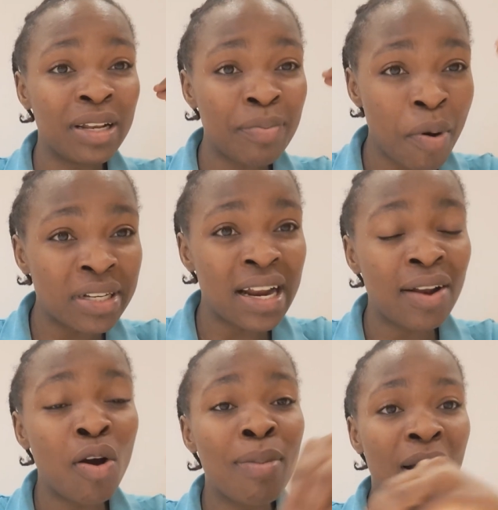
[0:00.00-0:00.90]
deported
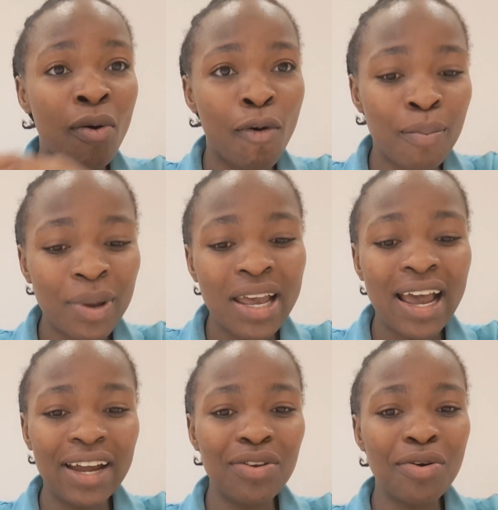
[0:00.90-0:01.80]
and go back home.
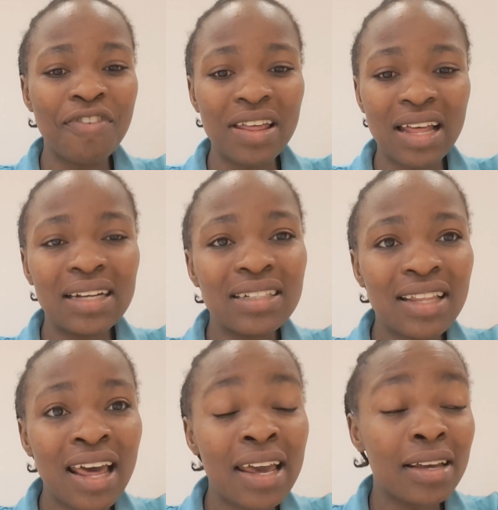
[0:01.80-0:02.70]
And you find that
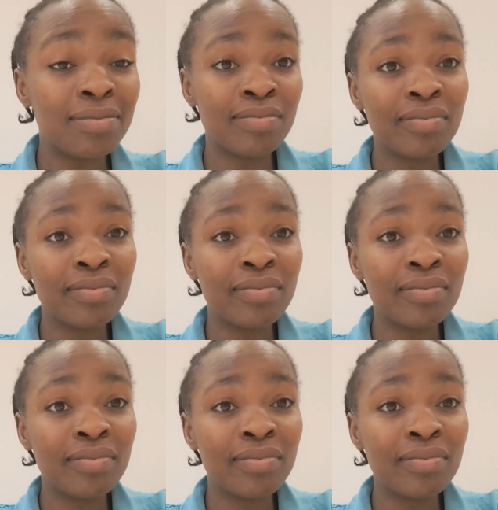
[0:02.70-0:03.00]
they